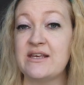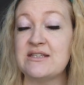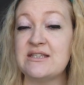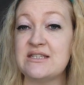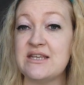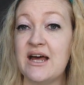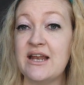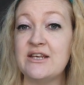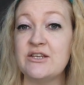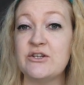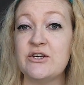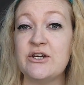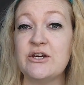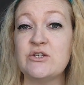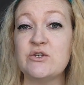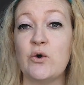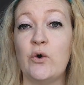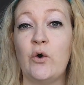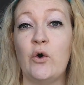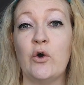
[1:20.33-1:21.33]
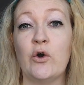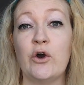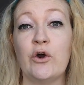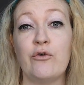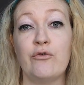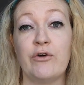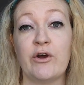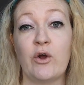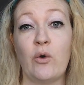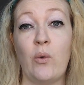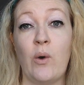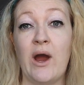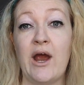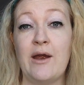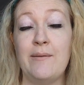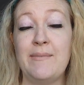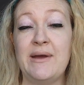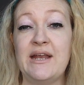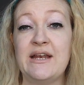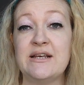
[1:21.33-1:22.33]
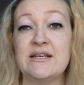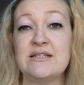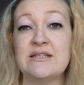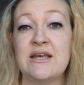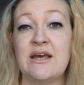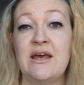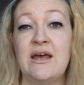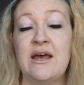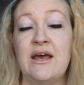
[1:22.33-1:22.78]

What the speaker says: standard or requirement.